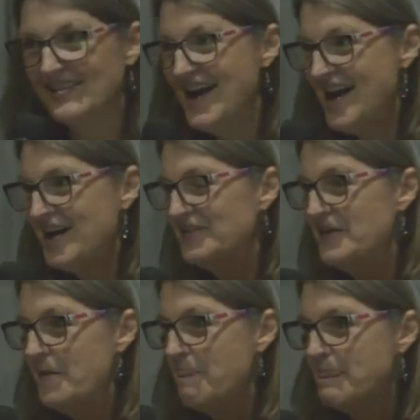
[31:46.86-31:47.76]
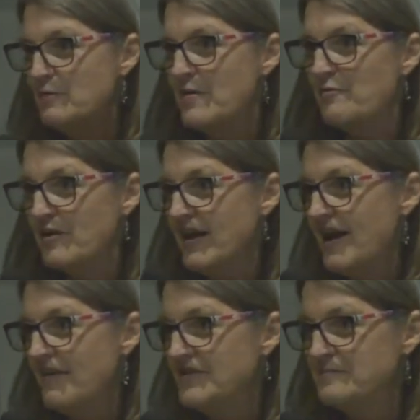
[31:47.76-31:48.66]
loud, you might want to
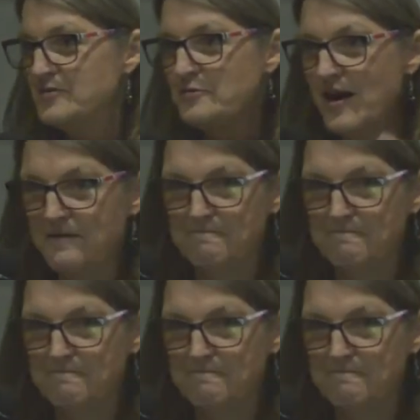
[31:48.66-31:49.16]
have them do what?